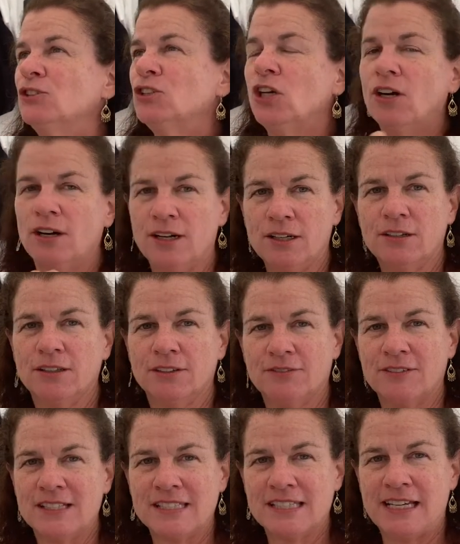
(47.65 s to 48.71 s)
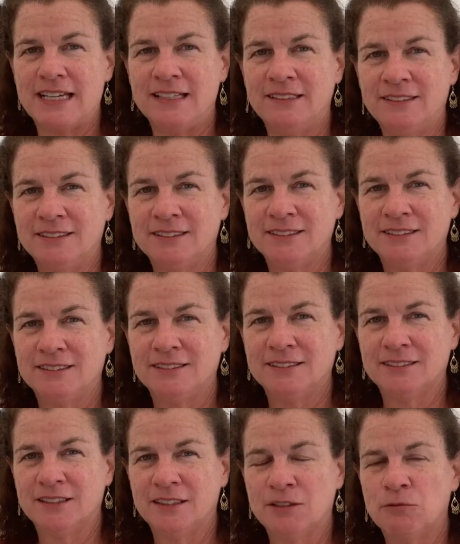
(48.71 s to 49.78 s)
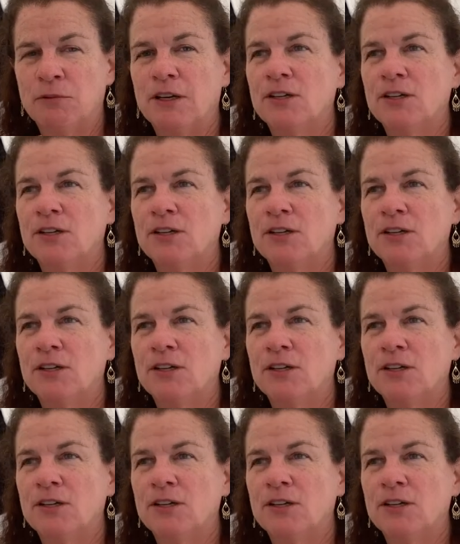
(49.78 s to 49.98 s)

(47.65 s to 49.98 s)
tart on the front side, where